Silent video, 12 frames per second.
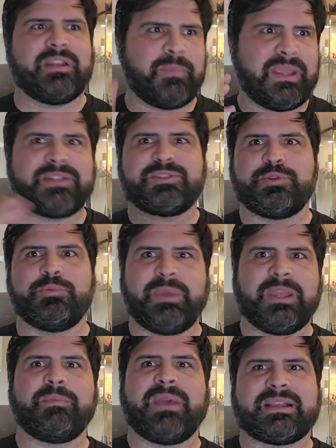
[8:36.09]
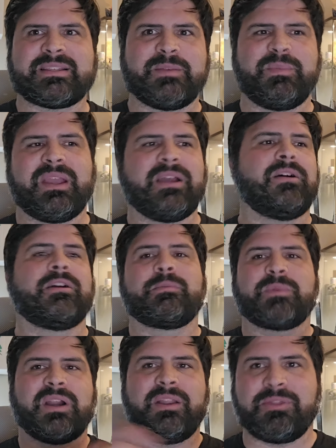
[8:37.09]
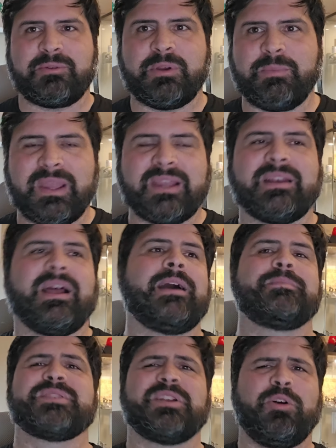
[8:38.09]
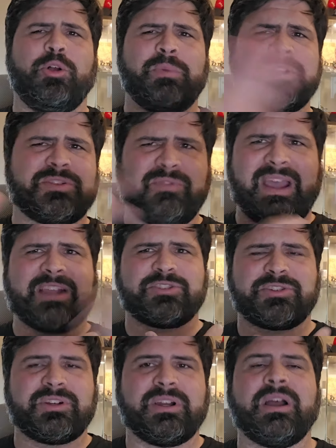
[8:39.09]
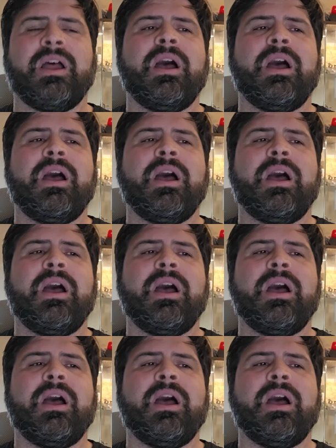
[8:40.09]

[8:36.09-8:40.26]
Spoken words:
to make 2 big mechs and mega armor and 3 Mega Knobs and a whole bunch of extra